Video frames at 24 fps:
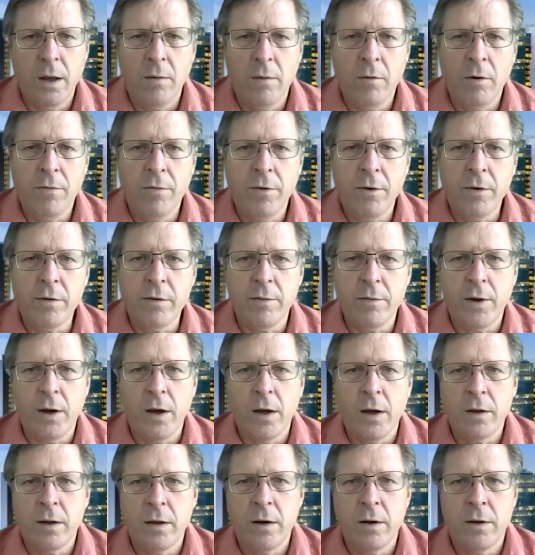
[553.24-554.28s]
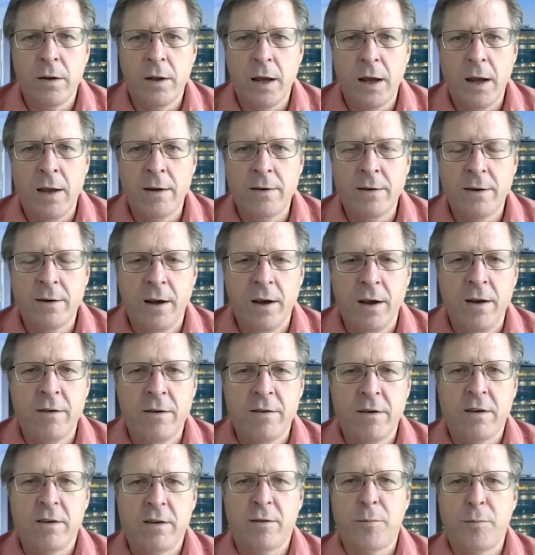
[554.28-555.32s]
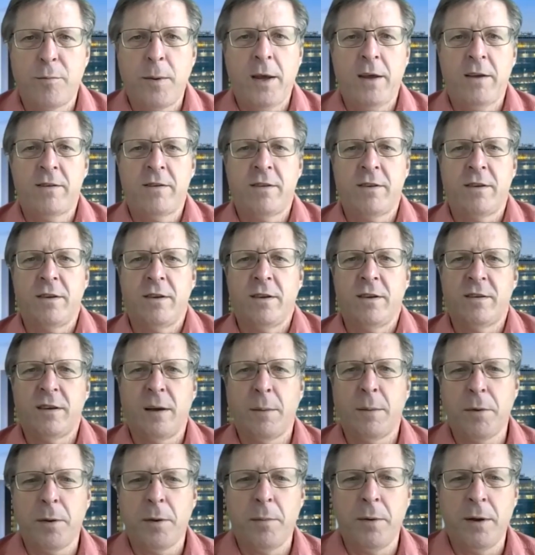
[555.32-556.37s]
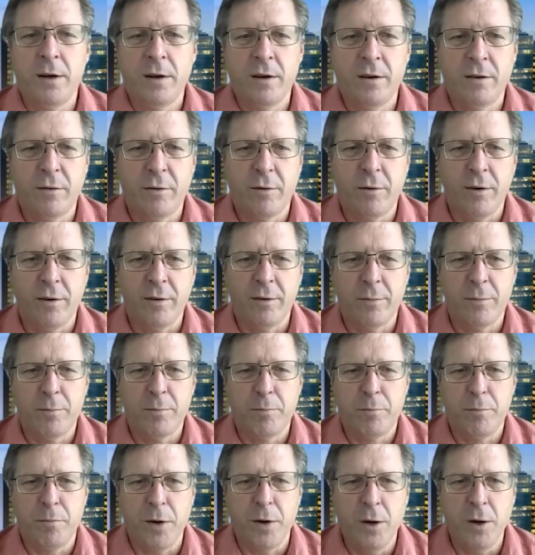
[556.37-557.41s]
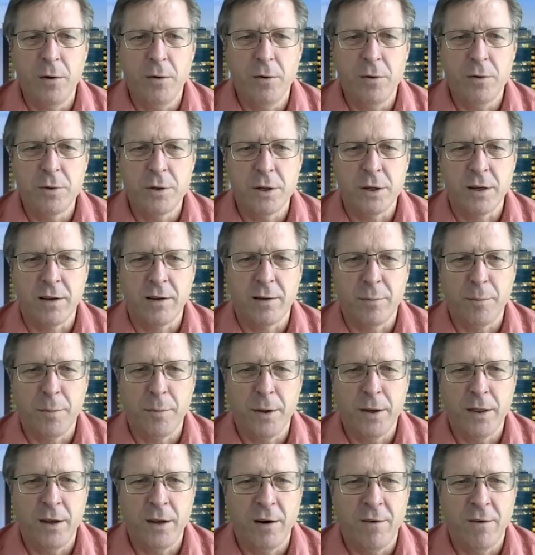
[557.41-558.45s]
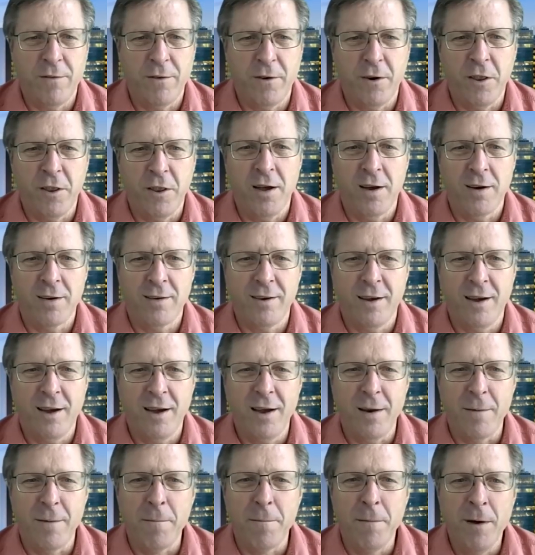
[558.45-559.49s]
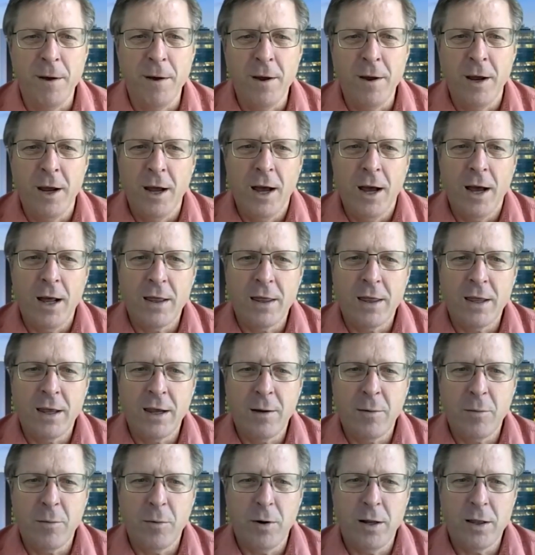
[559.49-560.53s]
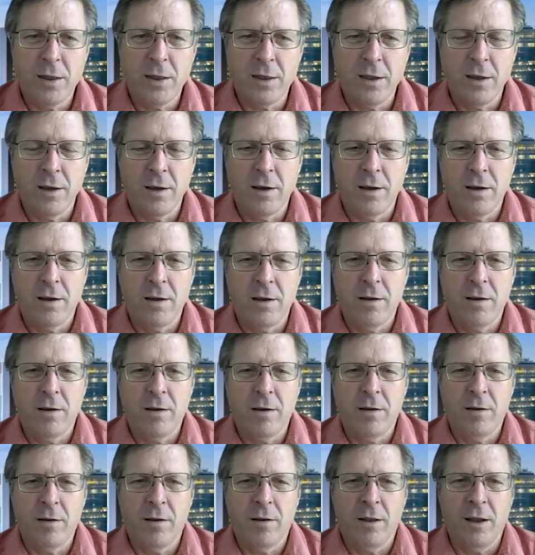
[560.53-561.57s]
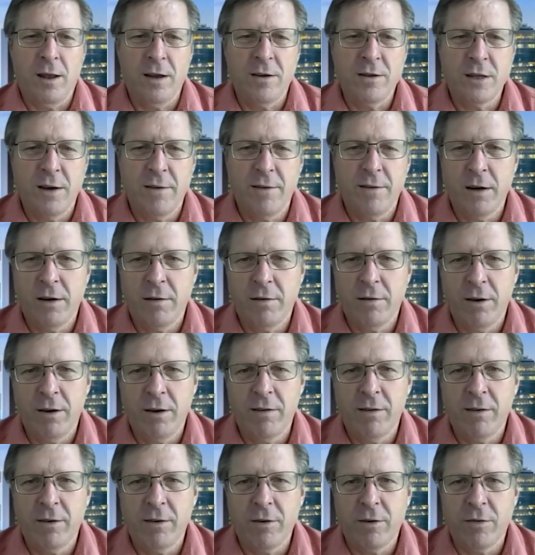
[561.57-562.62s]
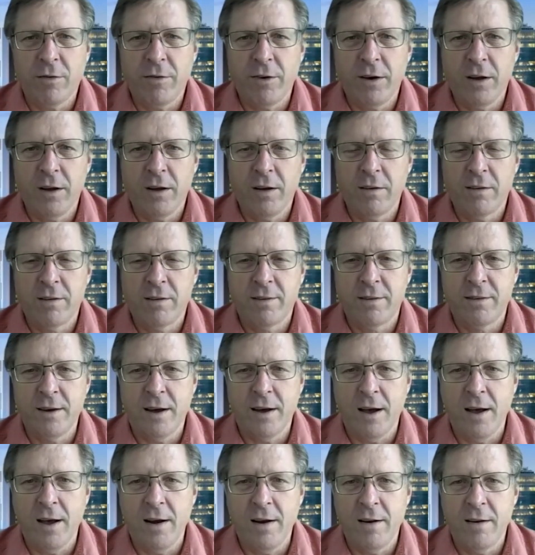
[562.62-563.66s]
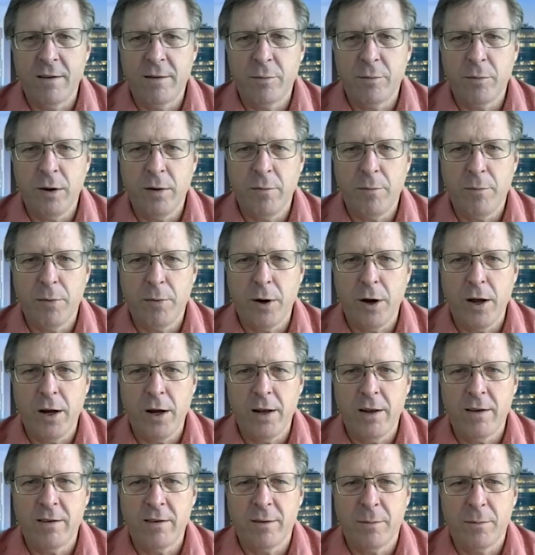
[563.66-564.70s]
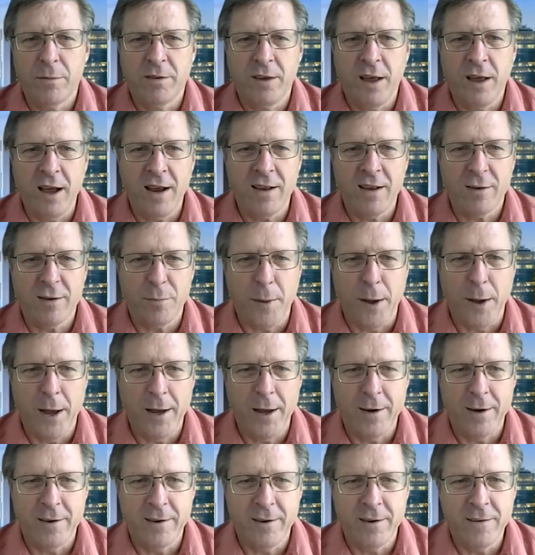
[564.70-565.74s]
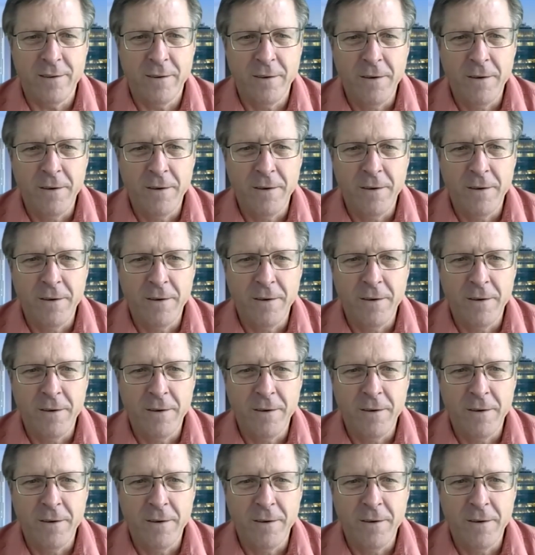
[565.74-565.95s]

well, first of all, you know, the anti aging space in the supplement industry is huge and it's been there for a long time. I think what the longevity research field has done is we've brought in some science behind it.